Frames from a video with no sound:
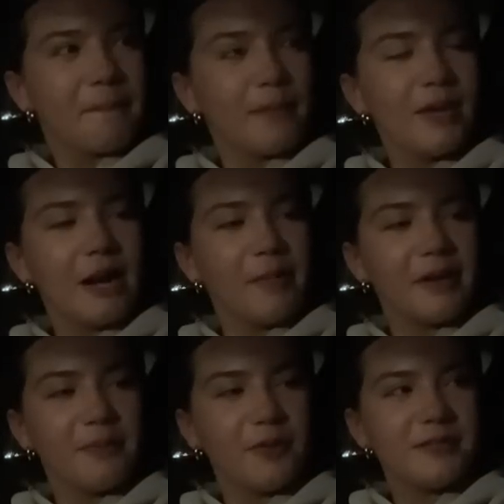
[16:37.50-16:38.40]
Me and Emily
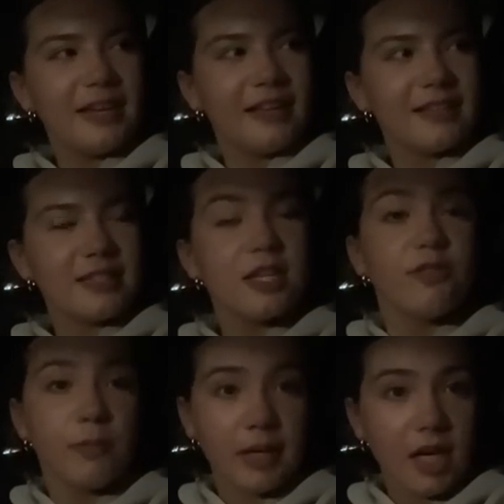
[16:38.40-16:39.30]
can both take lessons. It's for
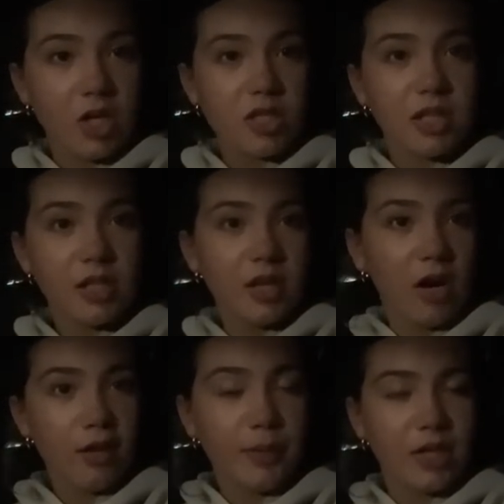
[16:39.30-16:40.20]
beginners. Literally all
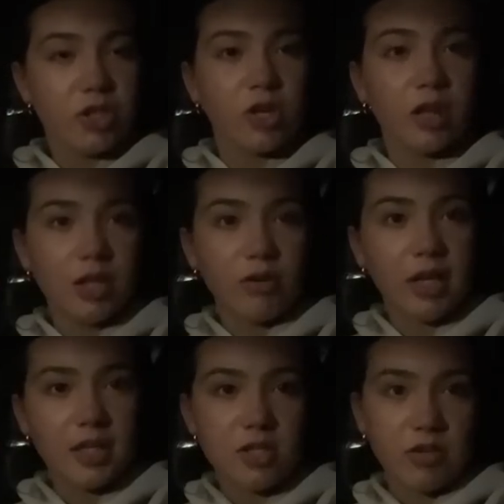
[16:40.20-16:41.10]
the pictures are little
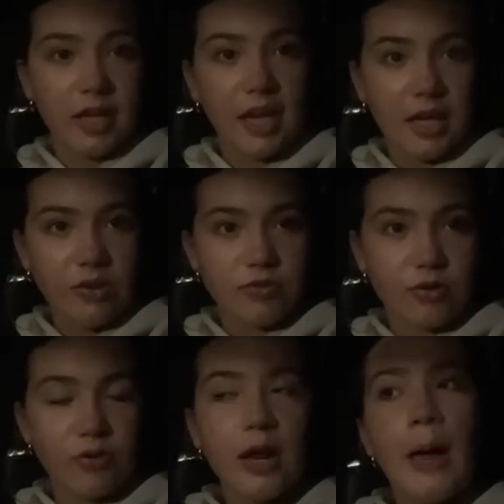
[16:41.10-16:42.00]
kids that are like 8 years
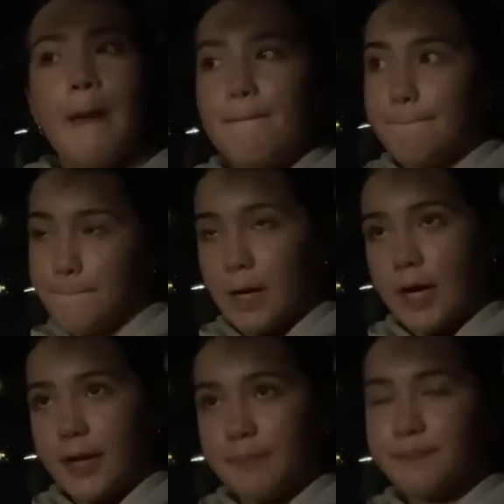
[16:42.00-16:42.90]
old.
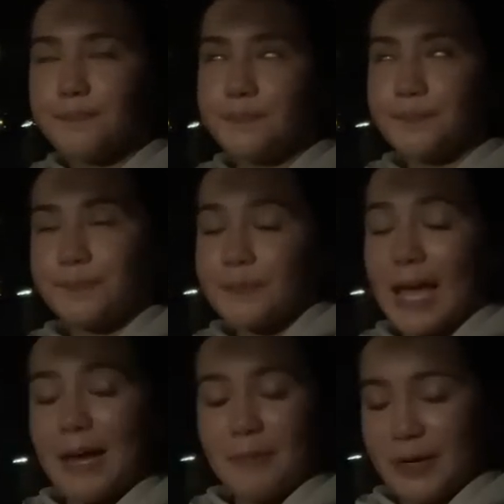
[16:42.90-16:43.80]
But...
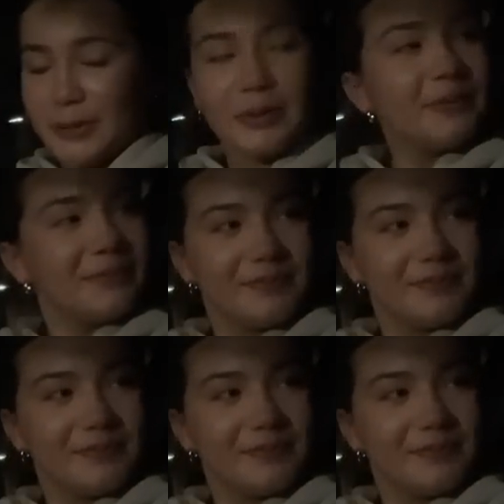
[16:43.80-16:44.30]
I'm gonna learn.